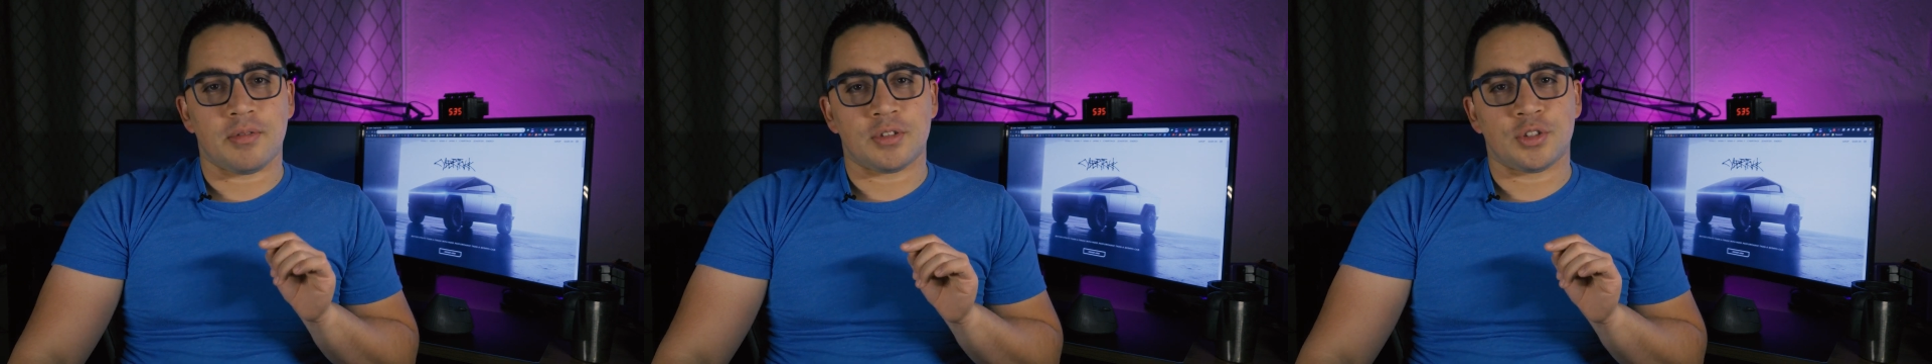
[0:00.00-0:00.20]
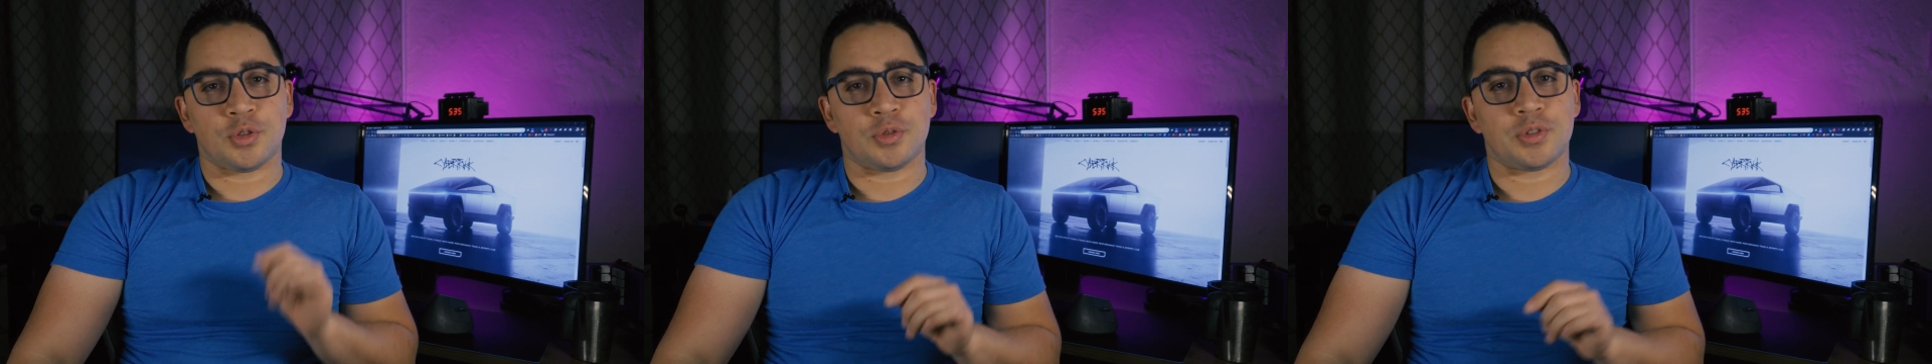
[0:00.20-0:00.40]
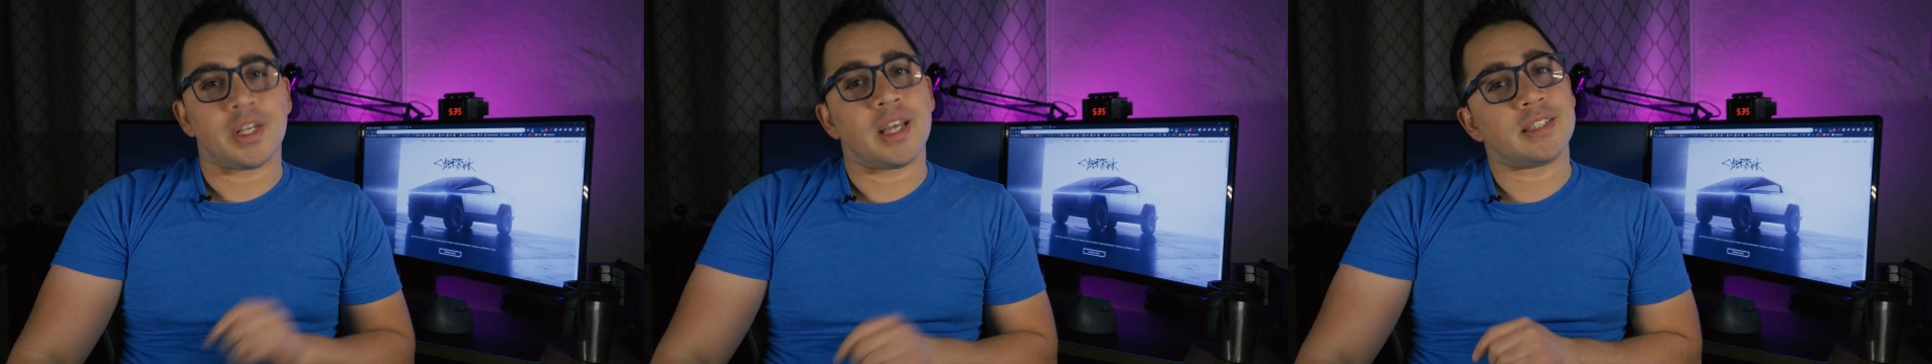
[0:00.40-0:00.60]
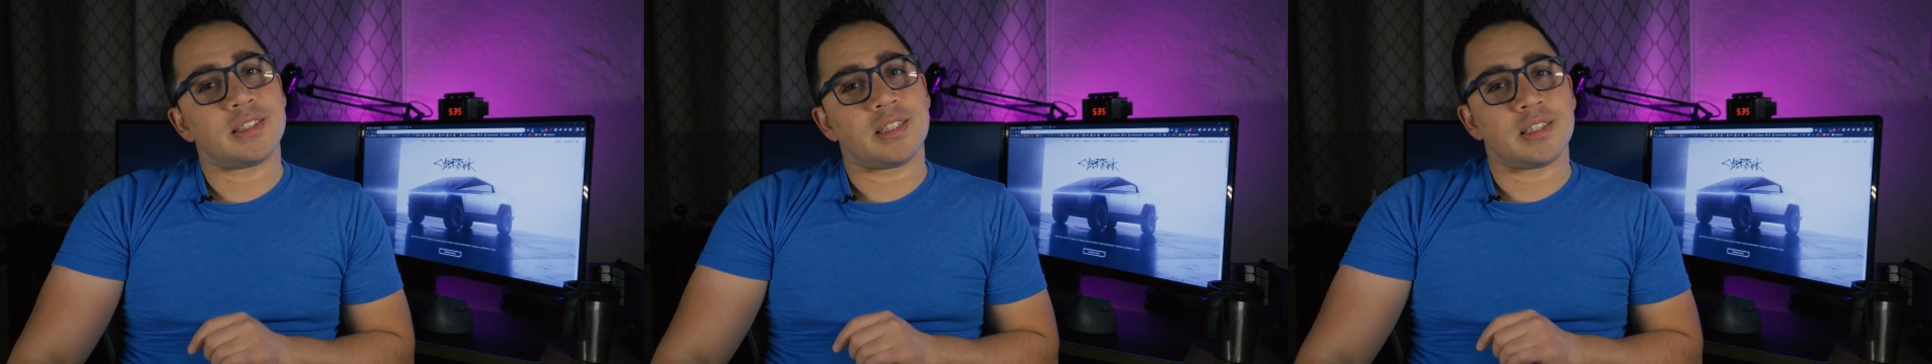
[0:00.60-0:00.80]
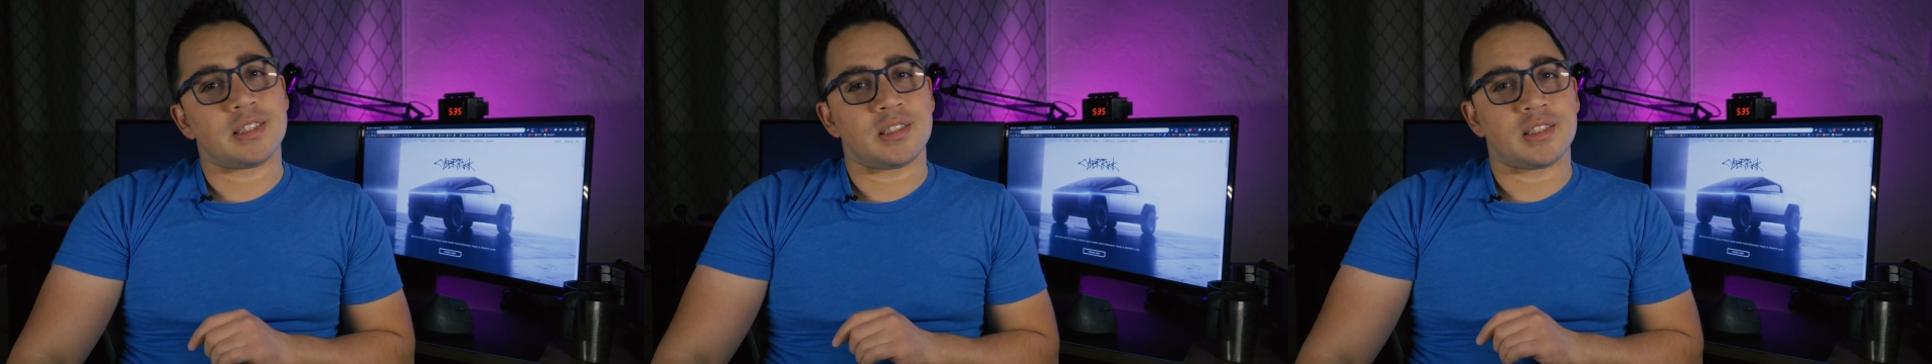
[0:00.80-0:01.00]
to
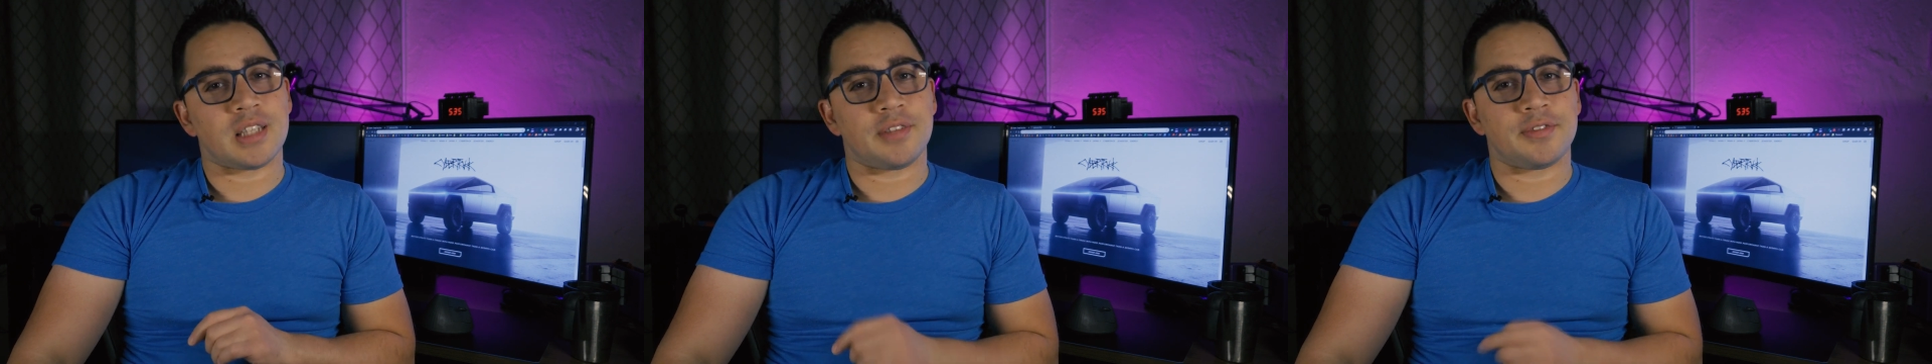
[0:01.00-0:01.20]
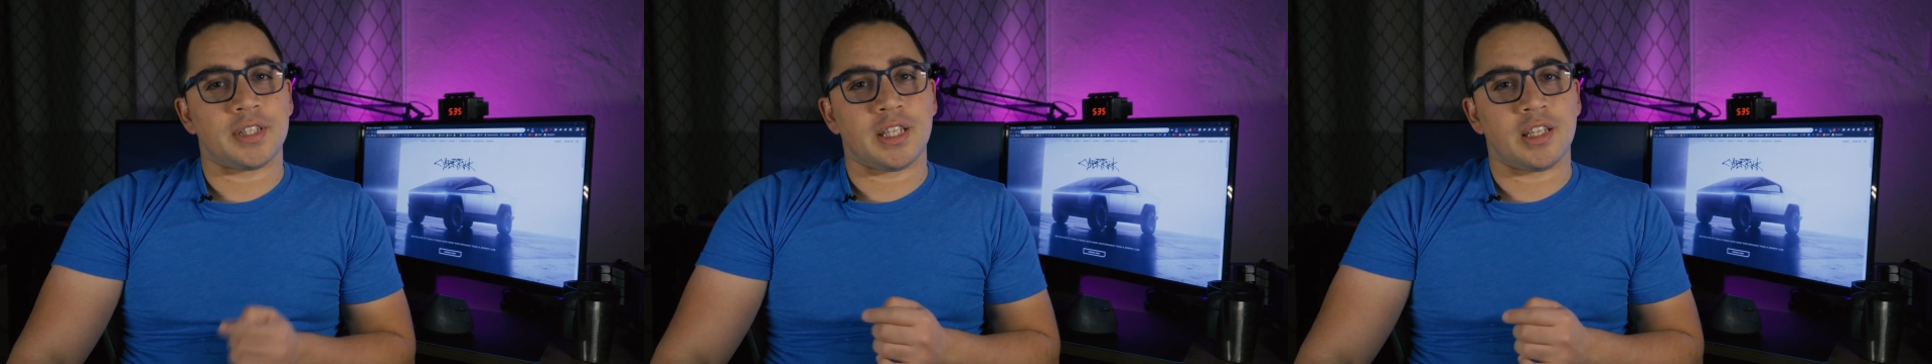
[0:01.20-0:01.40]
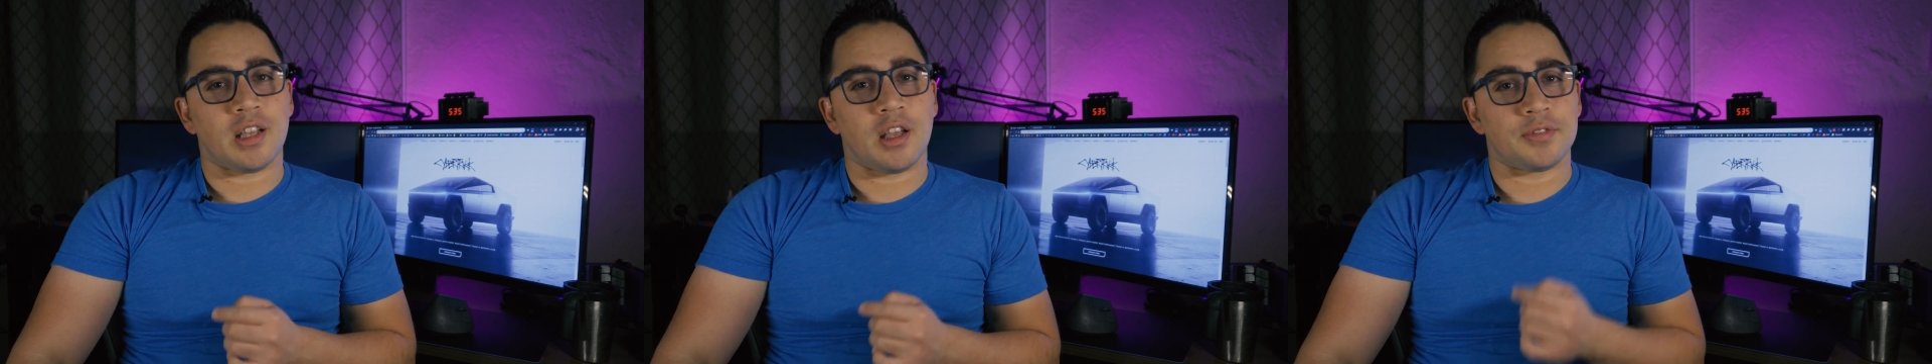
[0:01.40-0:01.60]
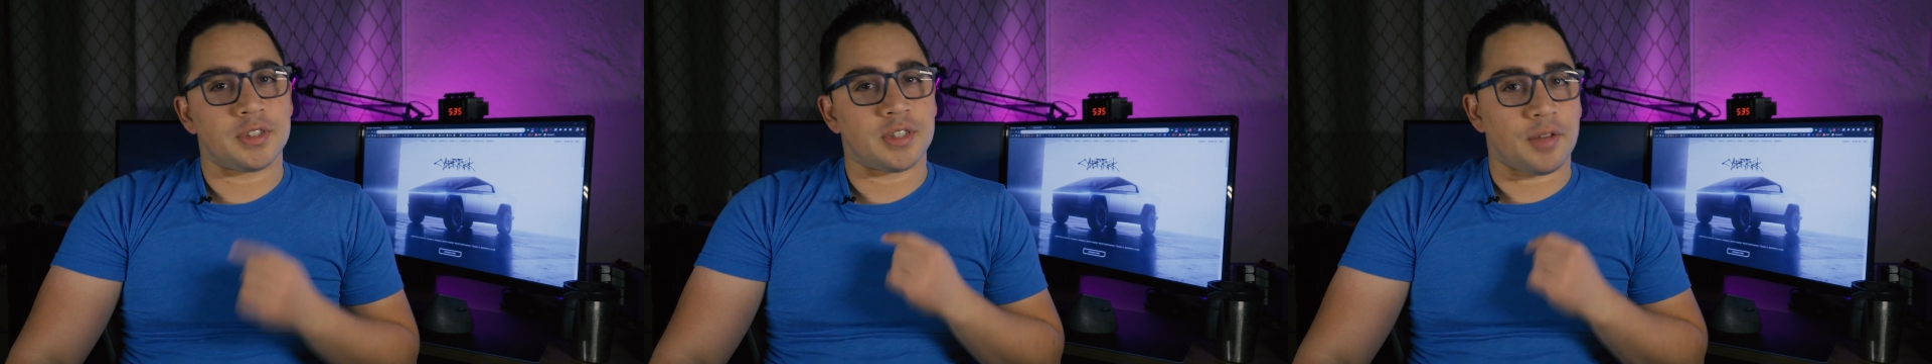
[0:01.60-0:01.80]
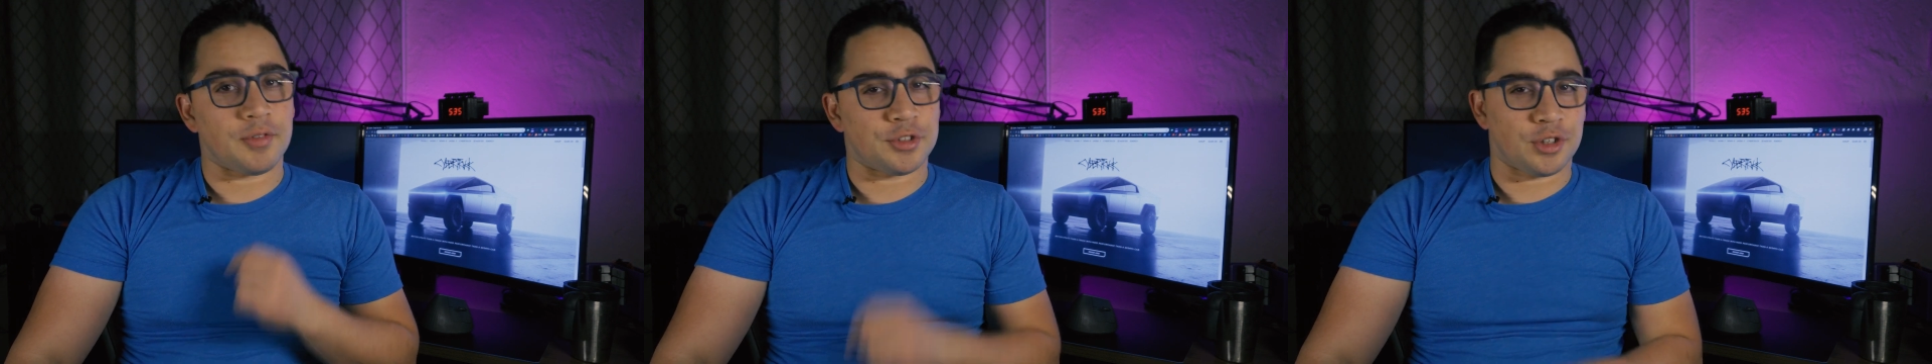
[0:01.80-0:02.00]
test the safety of the
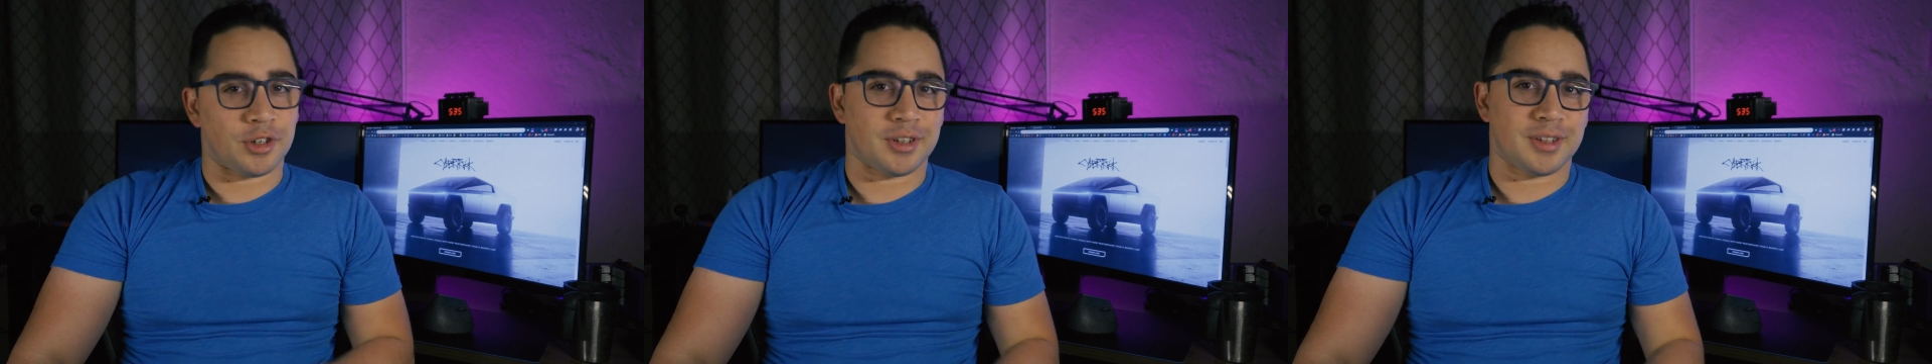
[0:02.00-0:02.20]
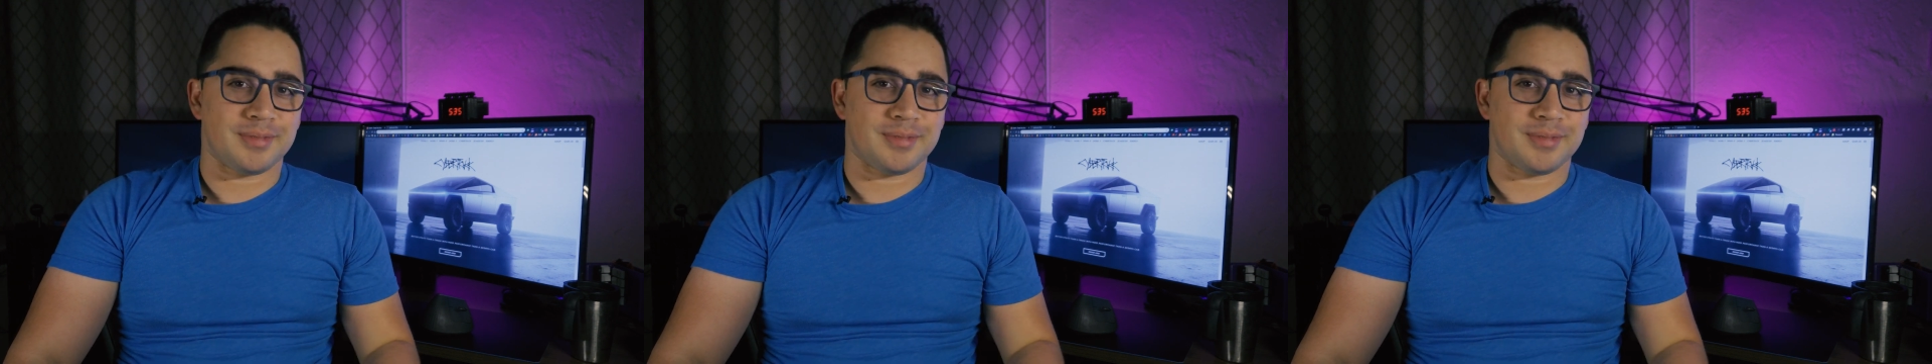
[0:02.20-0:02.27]
Cybertruck.